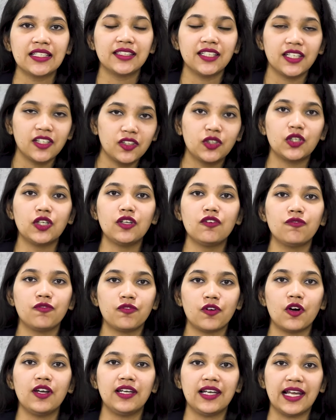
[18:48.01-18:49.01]
they are good
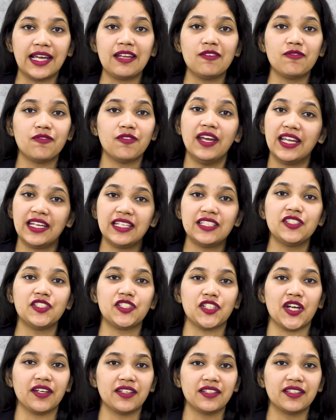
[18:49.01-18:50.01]
for life in
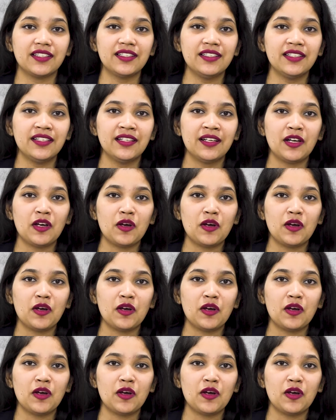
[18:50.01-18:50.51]
general,